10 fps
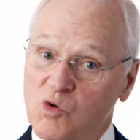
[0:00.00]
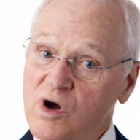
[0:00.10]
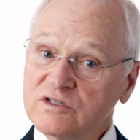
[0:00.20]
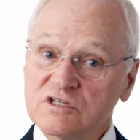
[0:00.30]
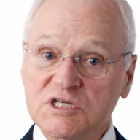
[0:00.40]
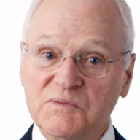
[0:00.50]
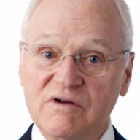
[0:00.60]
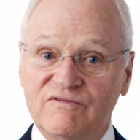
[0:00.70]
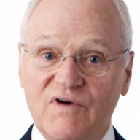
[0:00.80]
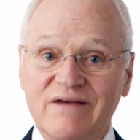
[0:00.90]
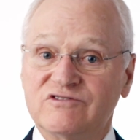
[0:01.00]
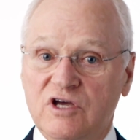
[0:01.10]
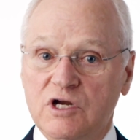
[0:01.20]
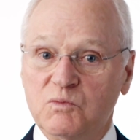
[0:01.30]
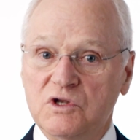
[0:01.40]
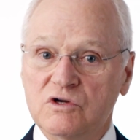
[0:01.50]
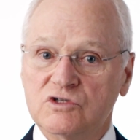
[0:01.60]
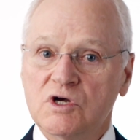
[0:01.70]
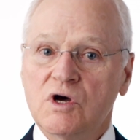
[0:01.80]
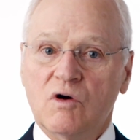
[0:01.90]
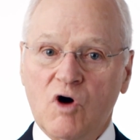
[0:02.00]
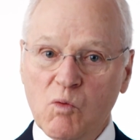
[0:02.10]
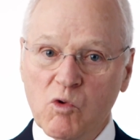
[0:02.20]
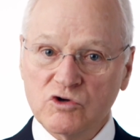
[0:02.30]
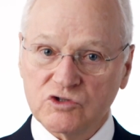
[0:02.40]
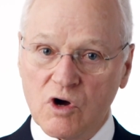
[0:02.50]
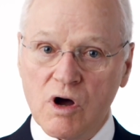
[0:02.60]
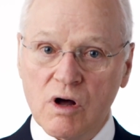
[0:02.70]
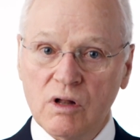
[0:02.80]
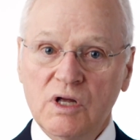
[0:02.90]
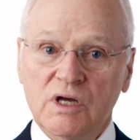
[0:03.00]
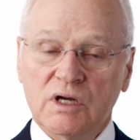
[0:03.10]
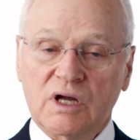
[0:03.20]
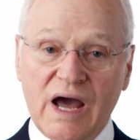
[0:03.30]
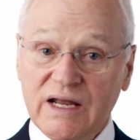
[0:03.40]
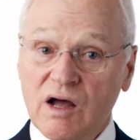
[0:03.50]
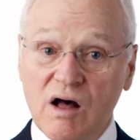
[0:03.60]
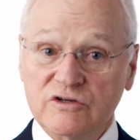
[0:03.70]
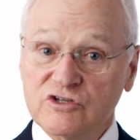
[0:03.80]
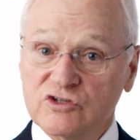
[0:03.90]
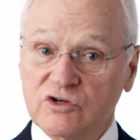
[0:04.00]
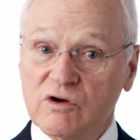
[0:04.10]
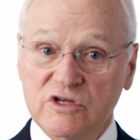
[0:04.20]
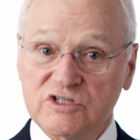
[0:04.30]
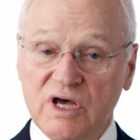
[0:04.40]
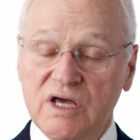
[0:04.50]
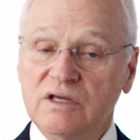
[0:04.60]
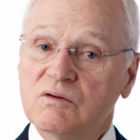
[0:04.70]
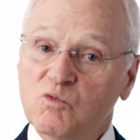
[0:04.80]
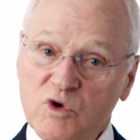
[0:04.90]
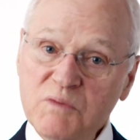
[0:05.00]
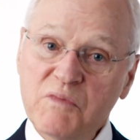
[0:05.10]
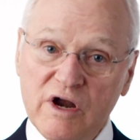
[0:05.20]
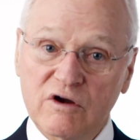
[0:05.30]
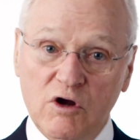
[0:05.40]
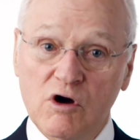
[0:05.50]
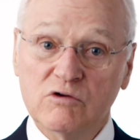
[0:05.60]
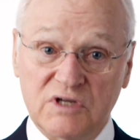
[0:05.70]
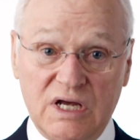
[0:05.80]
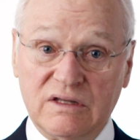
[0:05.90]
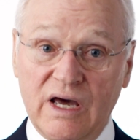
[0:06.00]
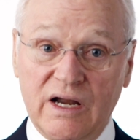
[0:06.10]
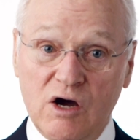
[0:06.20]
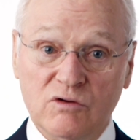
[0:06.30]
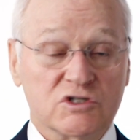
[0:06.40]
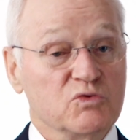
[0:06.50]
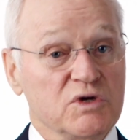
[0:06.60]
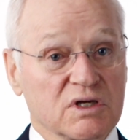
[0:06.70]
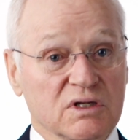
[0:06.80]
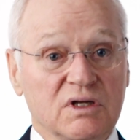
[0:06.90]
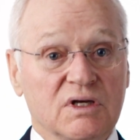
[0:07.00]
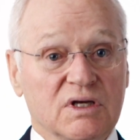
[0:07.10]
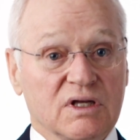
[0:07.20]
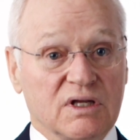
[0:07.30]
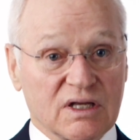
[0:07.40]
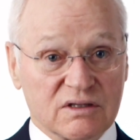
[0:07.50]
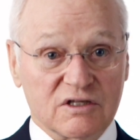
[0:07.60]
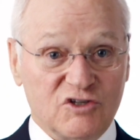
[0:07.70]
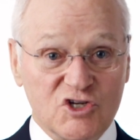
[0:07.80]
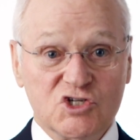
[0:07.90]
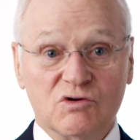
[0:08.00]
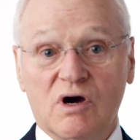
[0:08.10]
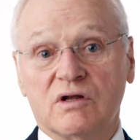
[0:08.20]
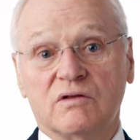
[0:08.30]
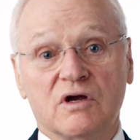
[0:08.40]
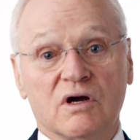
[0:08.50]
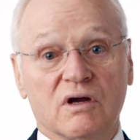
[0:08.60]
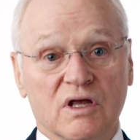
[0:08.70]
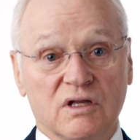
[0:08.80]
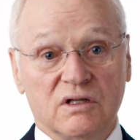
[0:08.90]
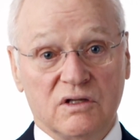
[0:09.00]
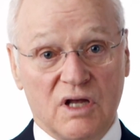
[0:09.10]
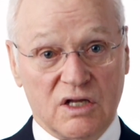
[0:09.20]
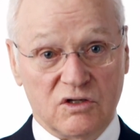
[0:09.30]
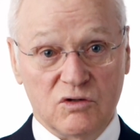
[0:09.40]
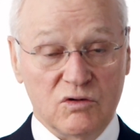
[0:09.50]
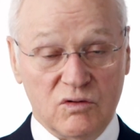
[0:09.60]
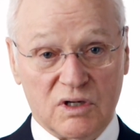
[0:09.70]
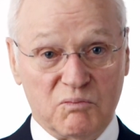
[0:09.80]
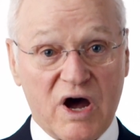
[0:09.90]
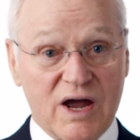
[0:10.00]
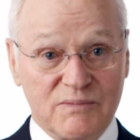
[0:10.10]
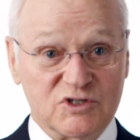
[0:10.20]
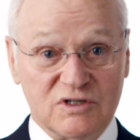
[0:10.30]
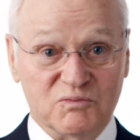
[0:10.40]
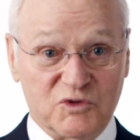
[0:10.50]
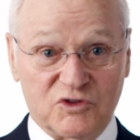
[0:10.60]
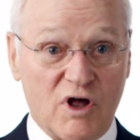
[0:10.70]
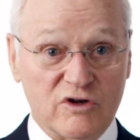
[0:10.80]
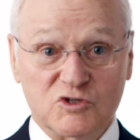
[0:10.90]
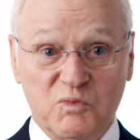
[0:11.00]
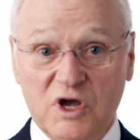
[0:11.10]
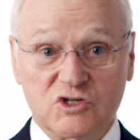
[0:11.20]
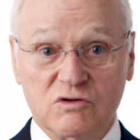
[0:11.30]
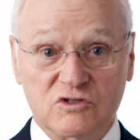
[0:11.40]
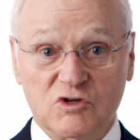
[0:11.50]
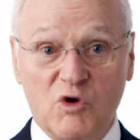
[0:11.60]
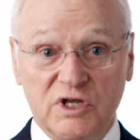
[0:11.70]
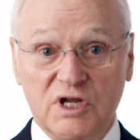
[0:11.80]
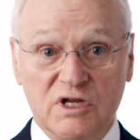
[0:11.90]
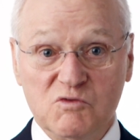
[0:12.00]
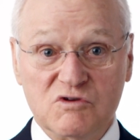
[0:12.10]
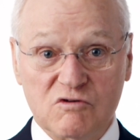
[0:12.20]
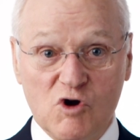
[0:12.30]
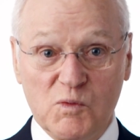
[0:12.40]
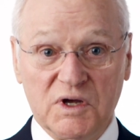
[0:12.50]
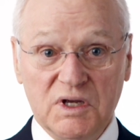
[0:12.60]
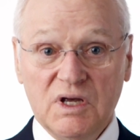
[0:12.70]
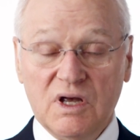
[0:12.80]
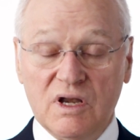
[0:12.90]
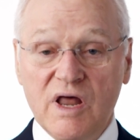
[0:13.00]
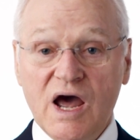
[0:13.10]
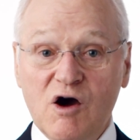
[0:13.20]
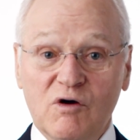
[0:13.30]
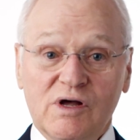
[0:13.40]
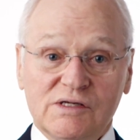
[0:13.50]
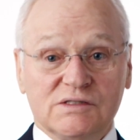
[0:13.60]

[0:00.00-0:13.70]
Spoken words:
once it's about 5 centimeters, almost all gynecologists are going to say, we better go take that out so we can get the tissue out of there and do a biopsy. The pathologist make sure it's only an endometrioma. Now,